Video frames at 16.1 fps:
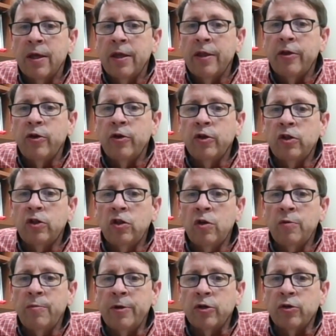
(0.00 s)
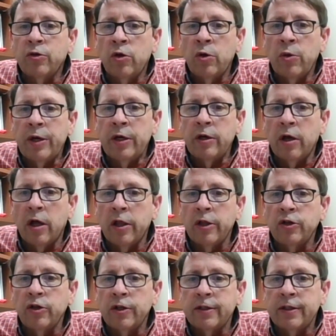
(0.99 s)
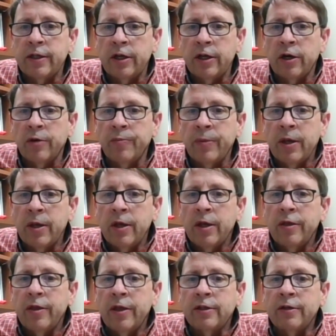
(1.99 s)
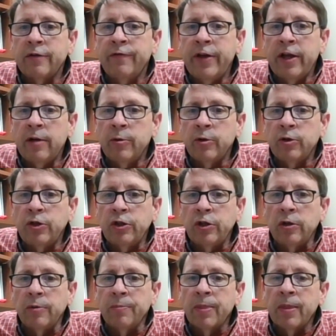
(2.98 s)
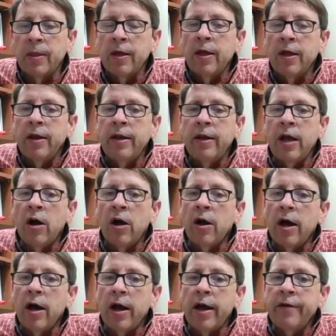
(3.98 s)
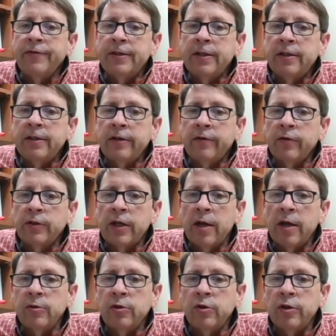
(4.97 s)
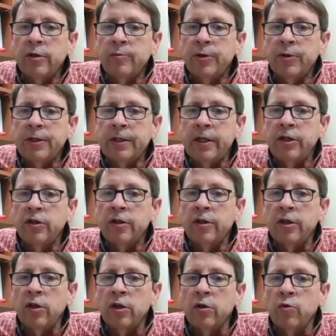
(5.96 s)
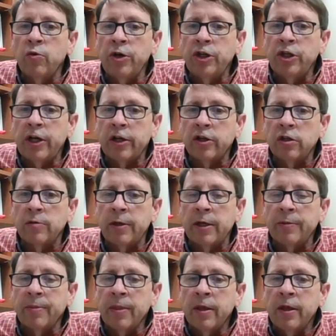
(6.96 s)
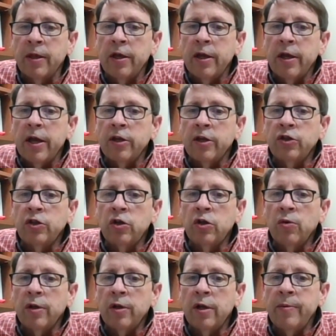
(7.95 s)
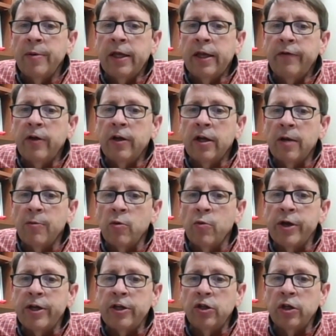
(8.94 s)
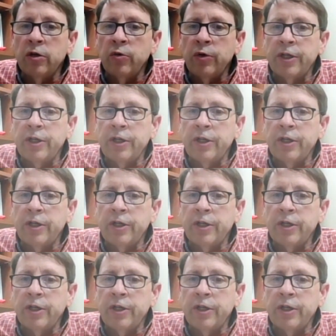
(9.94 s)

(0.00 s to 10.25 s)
There's so much growing knowledge that's there that's available to you. Now, I've said several times during this presentation that you can reach out to me. And so let me give you a couple ways you can reach